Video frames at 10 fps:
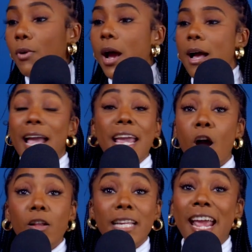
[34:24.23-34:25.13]
Bruh, he
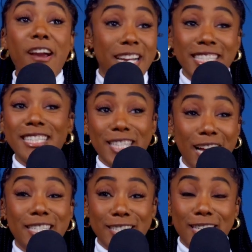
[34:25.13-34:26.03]
only there because his
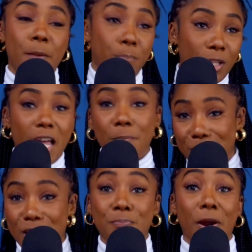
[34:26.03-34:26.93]
cousin said, pull up,
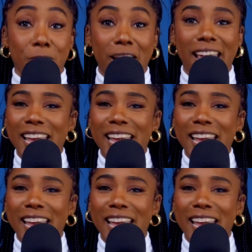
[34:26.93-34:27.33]
it's his birthday.